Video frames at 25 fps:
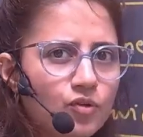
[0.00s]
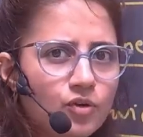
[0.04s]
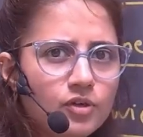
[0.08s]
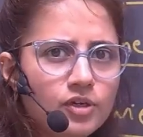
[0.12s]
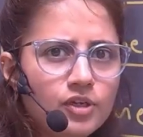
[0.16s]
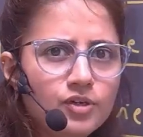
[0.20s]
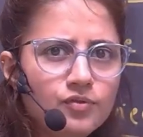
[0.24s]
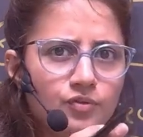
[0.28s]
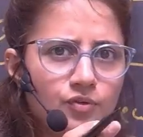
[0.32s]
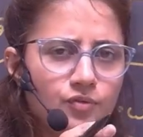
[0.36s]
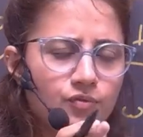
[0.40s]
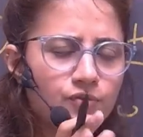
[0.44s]

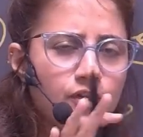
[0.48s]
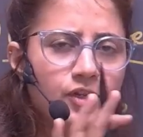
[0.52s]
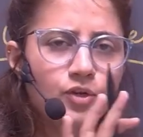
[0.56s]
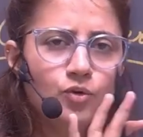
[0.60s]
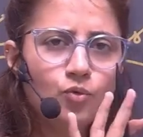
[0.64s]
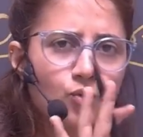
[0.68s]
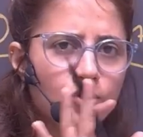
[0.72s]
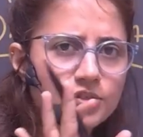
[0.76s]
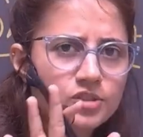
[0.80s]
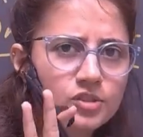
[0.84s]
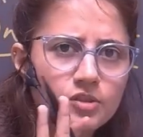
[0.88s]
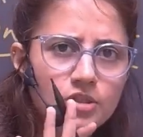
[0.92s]
14,
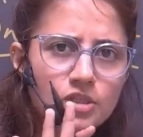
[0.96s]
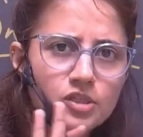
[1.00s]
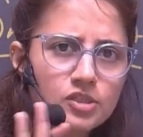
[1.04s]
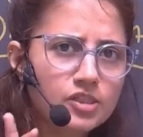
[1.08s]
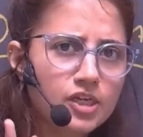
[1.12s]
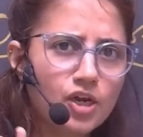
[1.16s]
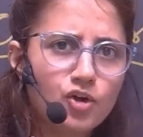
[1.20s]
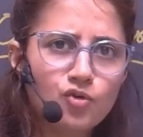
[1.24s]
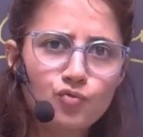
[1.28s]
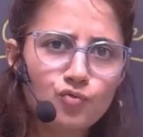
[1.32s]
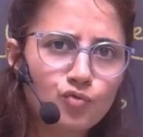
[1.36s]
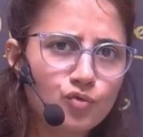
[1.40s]
15 questions,
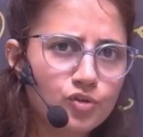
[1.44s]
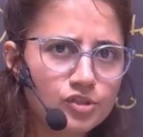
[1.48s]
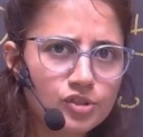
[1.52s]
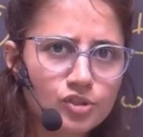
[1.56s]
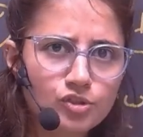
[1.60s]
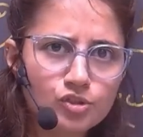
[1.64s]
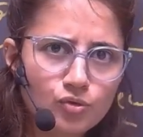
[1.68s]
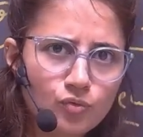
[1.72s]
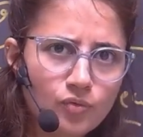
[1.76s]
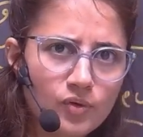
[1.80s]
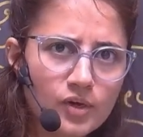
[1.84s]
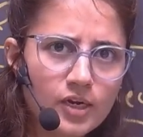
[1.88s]
these kind of
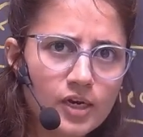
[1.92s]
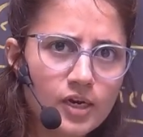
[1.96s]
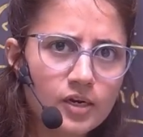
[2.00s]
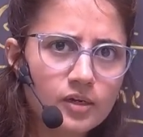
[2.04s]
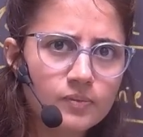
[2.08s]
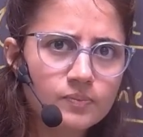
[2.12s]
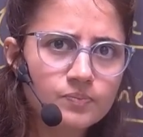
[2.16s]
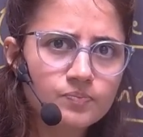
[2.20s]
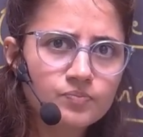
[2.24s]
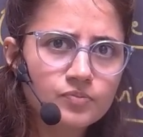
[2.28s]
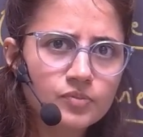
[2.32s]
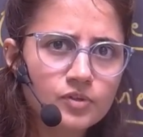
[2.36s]
questions you will
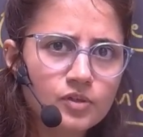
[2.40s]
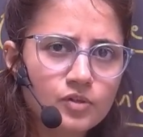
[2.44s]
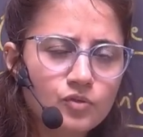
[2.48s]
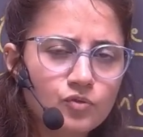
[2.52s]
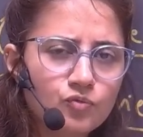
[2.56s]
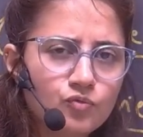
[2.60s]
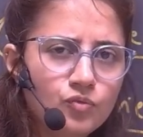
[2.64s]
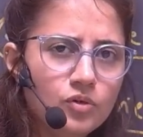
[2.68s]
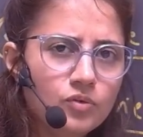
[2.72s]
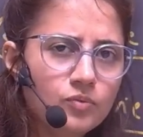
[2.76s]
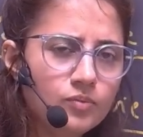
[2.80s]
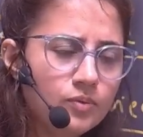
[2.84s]
get.
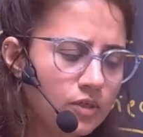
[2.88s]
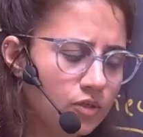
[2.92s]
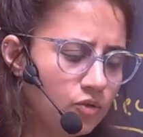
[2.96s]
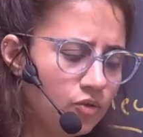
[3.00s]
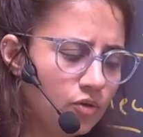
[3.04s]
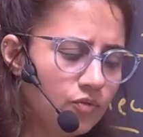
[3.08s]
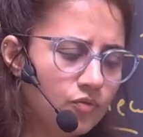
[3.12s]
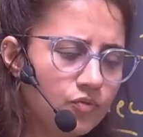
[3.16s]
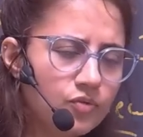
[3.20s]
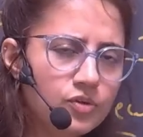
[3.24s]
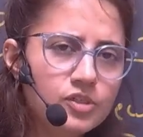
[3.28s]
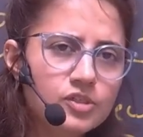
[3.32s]
verbal,
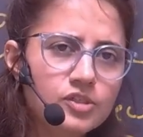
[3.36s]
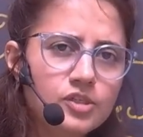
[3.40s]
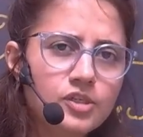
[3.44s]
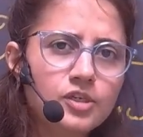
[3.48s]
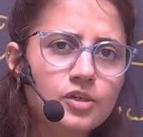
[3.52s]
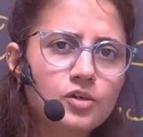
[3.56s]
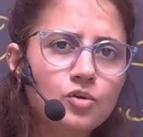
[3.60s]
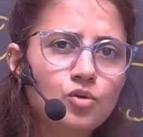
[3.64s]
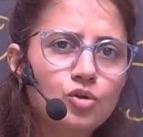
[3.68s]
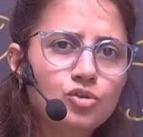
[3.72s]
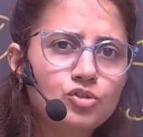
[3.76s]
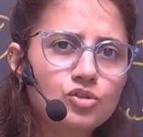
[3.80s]
your
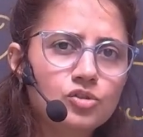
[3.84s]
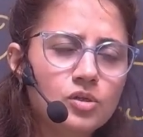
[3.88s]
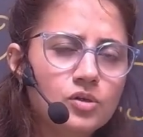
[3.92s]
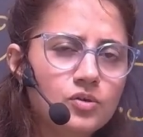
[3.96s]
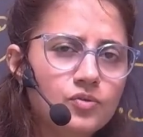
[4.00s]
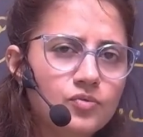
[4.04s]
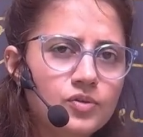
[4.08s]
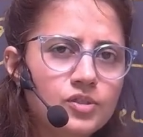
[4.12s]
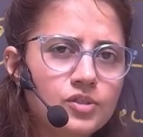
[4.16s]
reasoning, logical